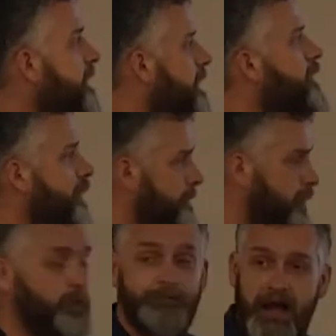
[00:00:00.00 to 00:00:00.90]

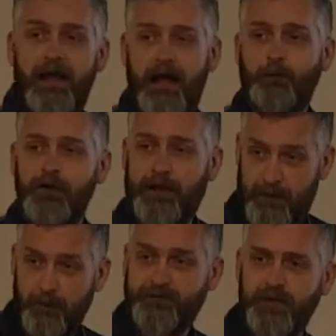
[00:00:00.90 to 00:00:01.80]
Irritable. I
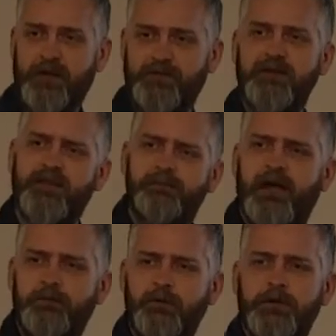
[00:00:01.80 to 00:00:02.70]
was reading. I was like, that
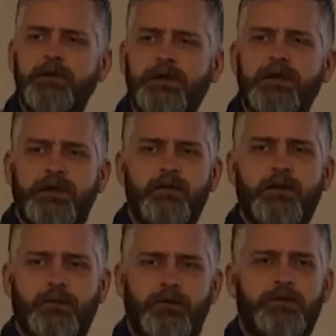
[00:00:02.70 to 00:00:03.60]
might be one.
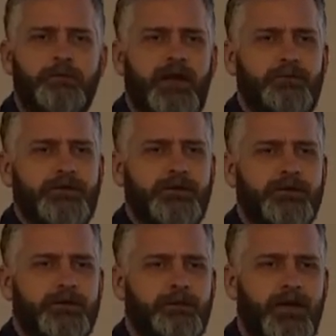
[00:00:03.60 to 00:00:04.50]
Irritable might be
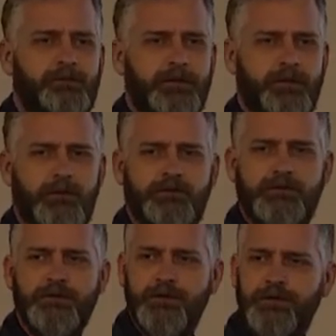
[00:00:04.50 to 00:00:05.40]
an
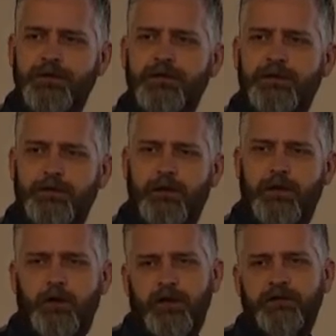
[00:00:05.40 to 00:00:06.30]
emotion,
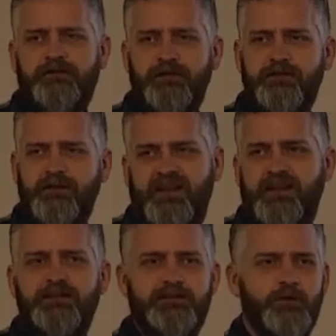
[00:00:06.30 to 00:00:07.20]
right? Or at least it's
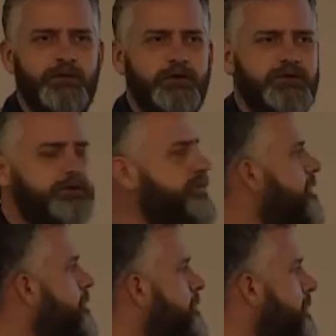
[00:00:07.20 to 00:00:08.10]
connected to emotions.
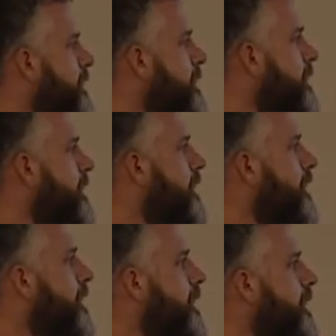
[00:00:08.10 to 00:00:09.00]

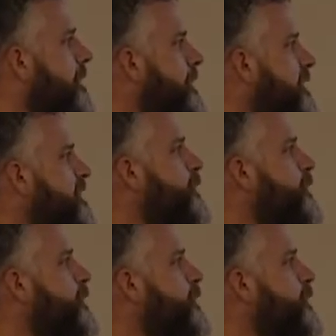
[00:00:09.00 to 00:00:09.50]
Maybe